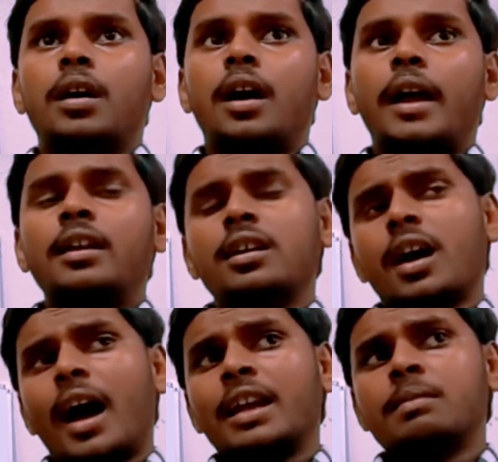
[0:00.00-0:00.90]
And
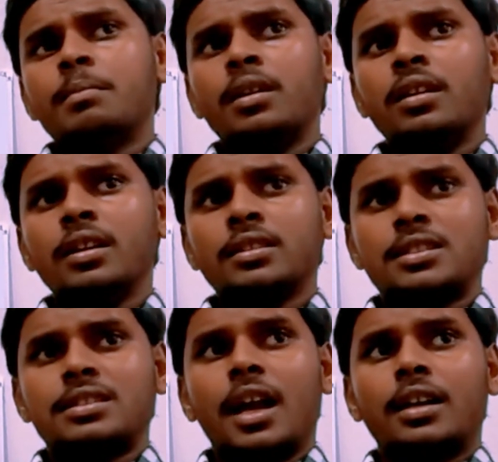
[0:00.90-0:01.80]
I remember in the
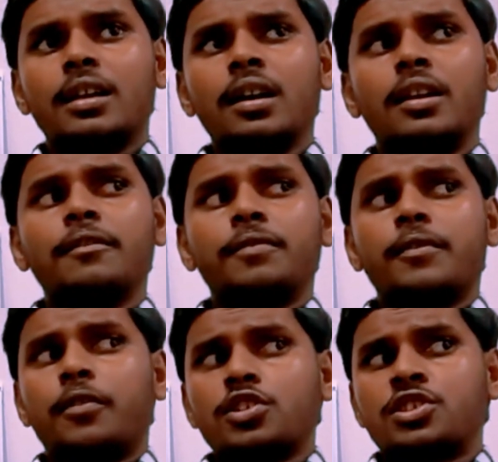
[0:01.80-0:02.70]
starting, the
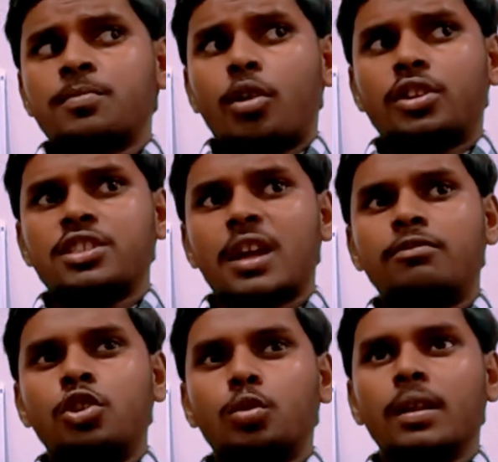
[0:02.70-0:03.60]
first mock test
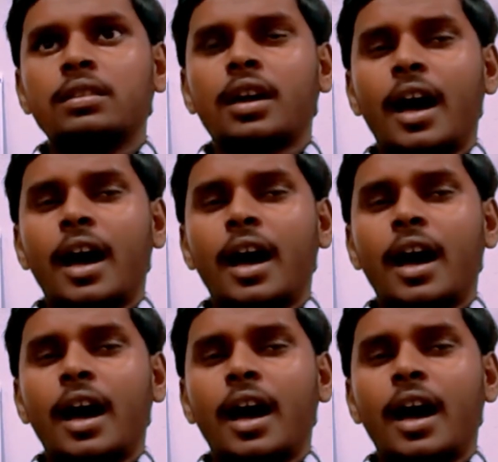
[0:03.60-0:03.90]
after 12th,